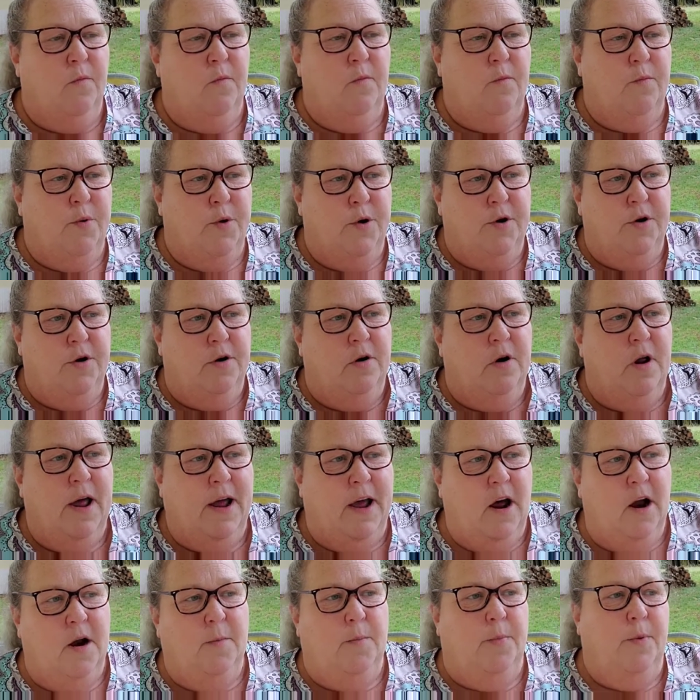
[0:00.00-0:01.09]
putting her like
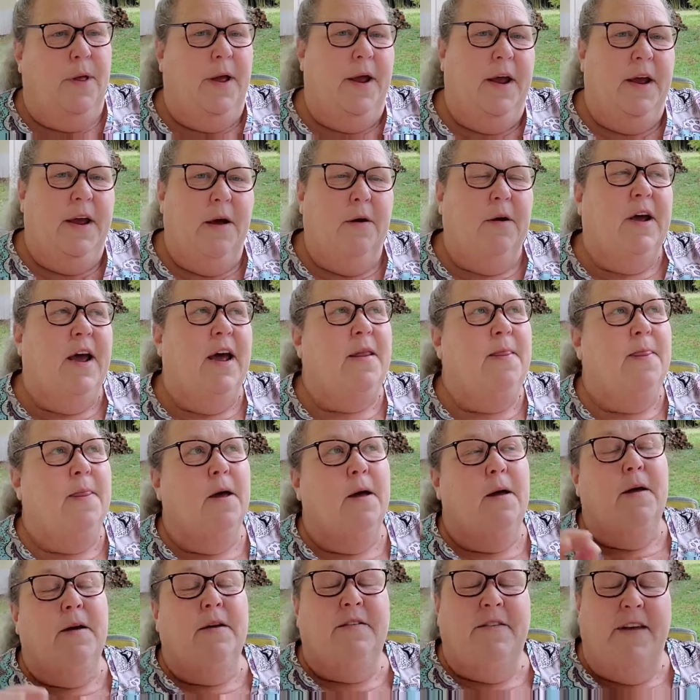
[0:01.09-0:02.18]
on a blanket,
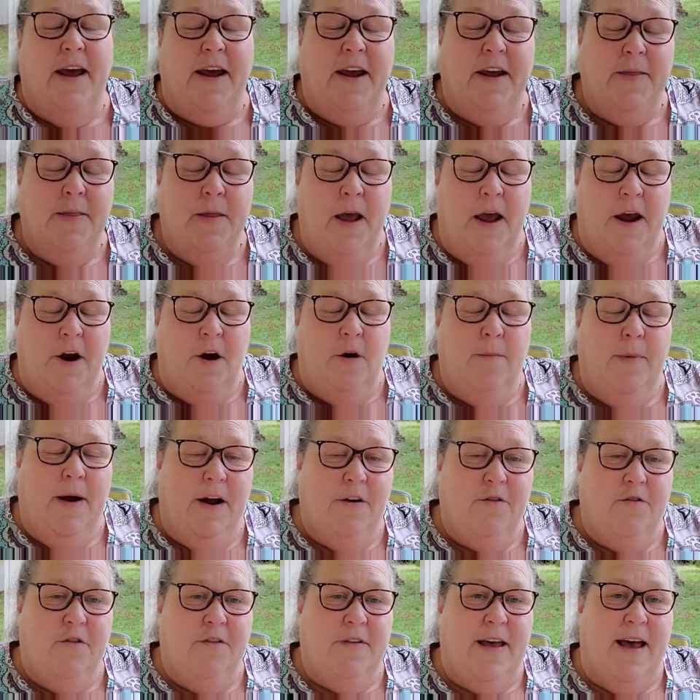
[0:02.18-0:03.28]
taking the air
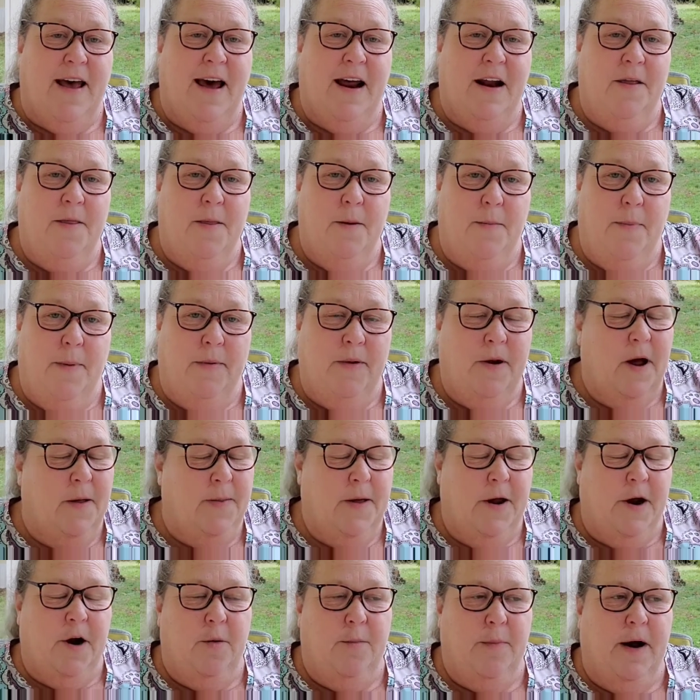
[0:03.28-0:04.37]
mattress out of the
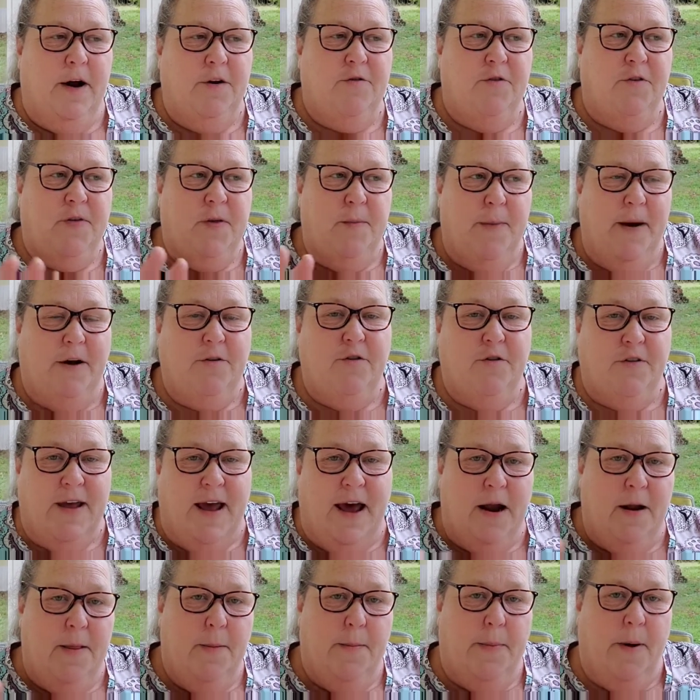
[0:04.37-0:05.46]
mattress
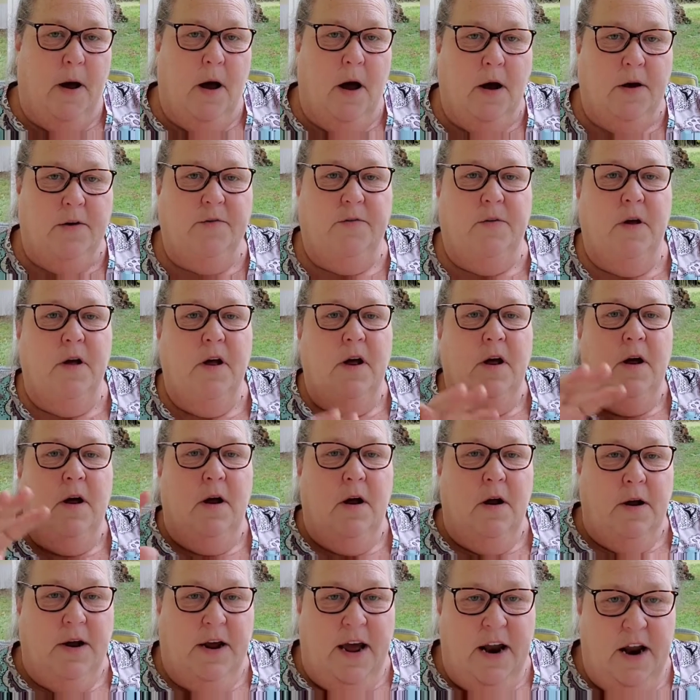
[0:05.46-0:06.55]
out of the box,
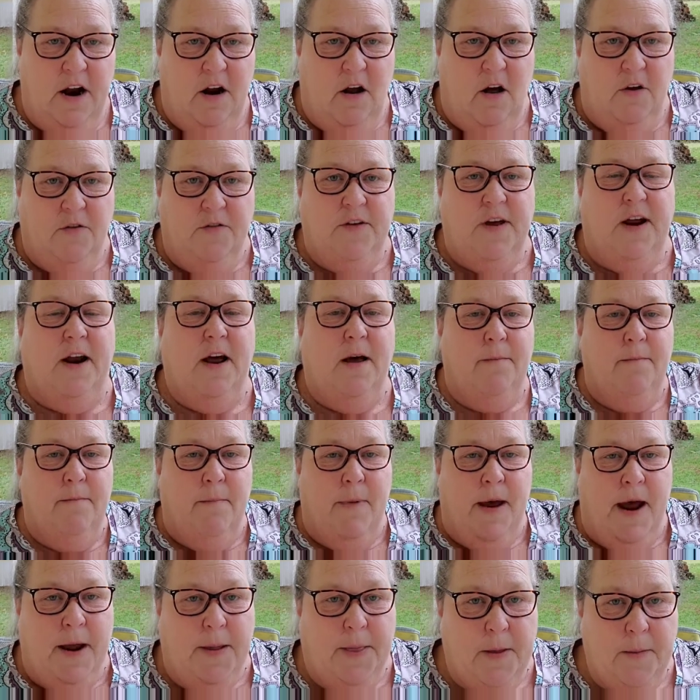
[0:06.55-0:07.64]
get it all set up,
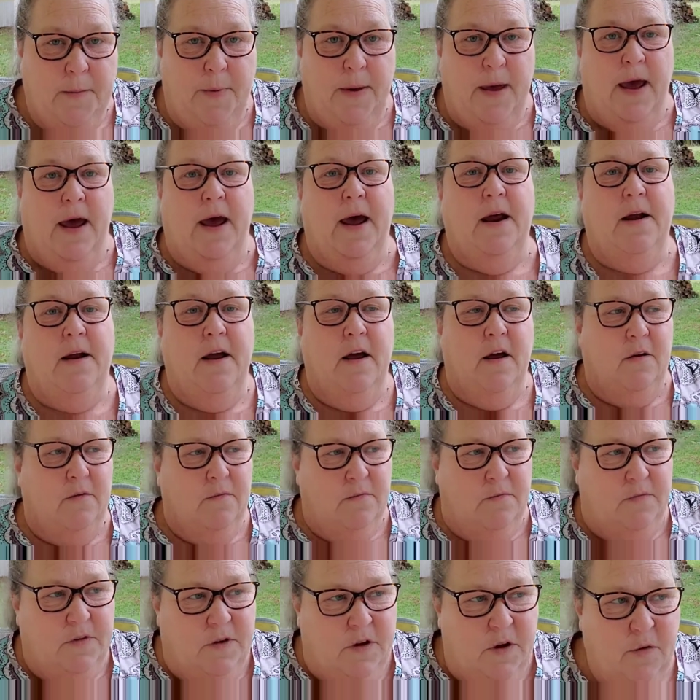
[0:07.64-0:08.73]
make the bed,
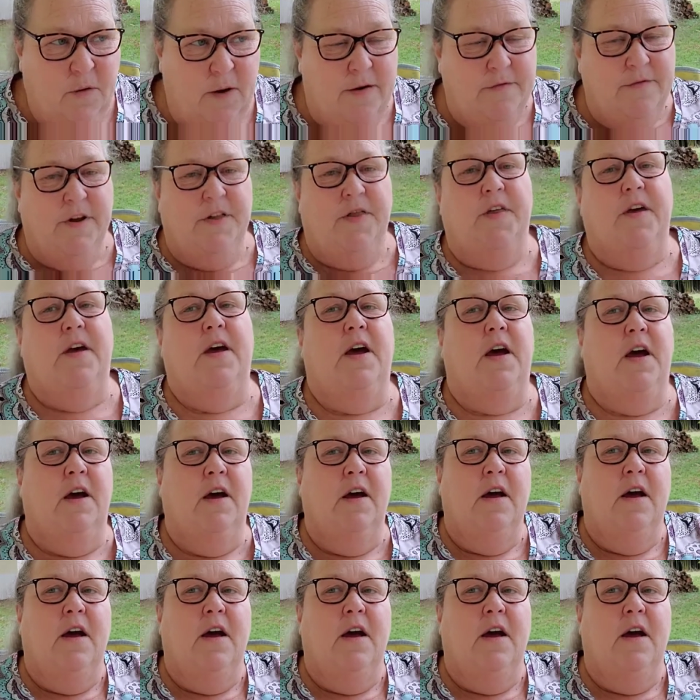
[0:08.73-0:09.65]
do everything,